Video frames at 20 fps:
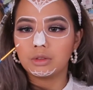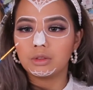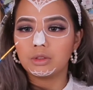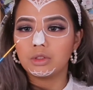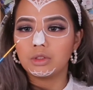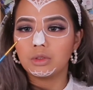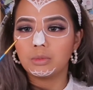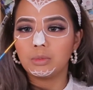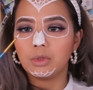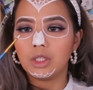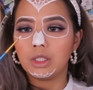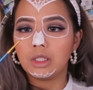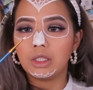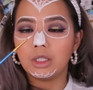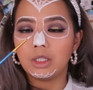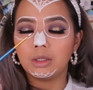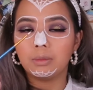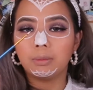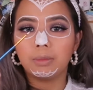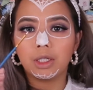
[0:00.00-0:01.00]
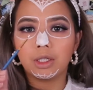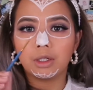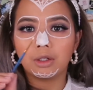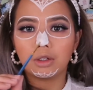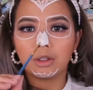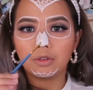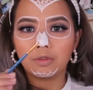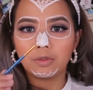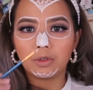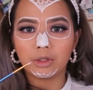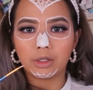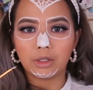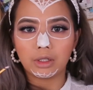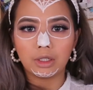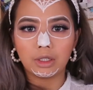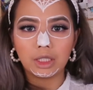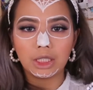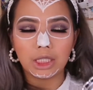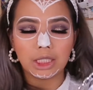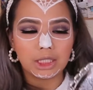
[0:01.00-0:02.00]
Should be better for
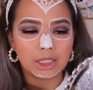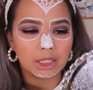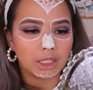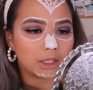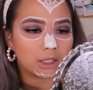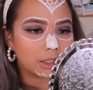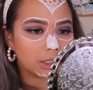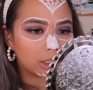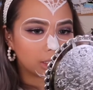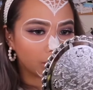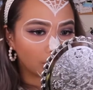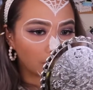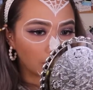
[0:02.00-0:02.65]
detailing.